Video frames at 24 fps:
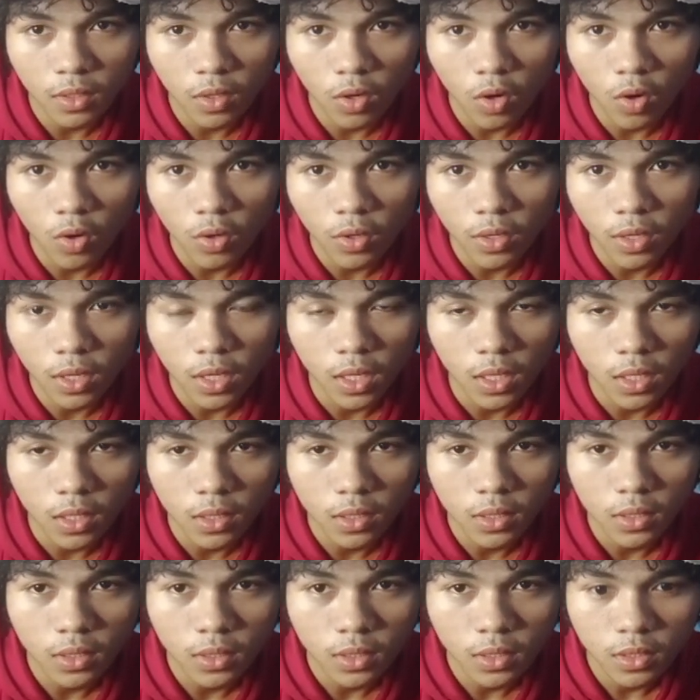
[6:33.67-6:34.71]
or
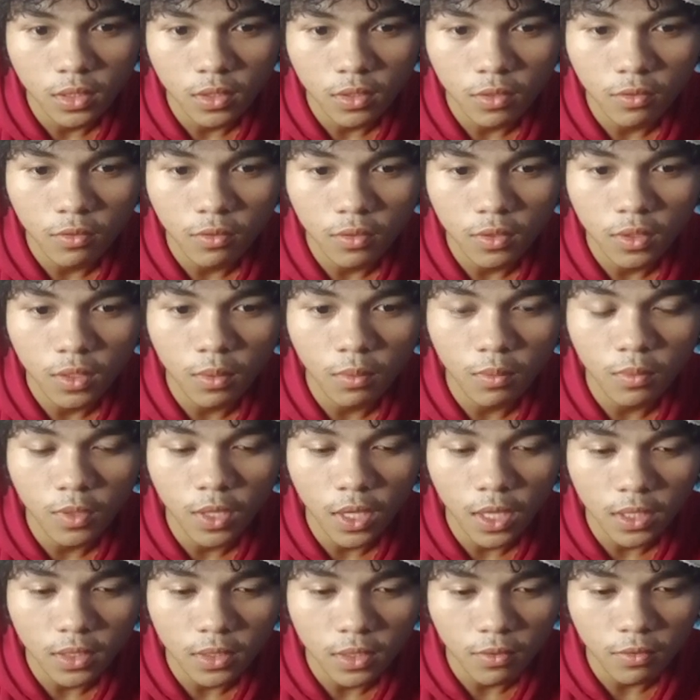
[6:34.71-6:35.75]
the
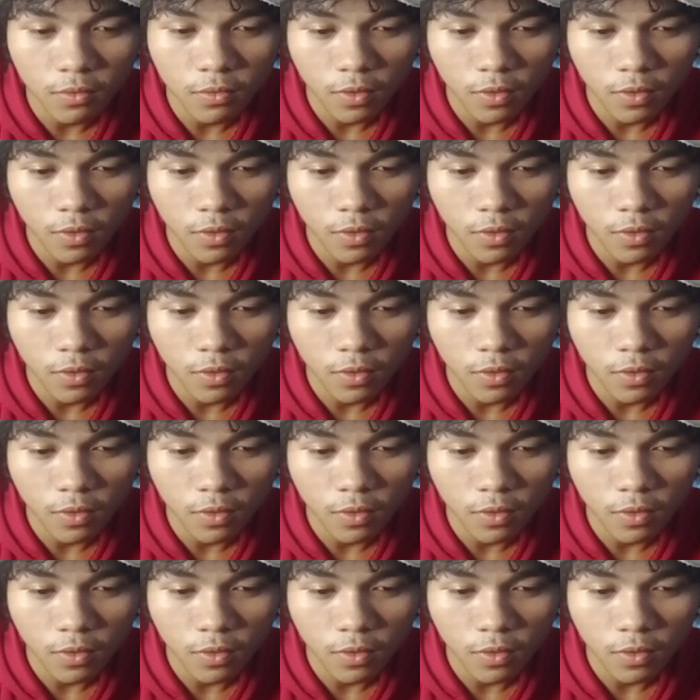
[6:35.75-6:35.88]
data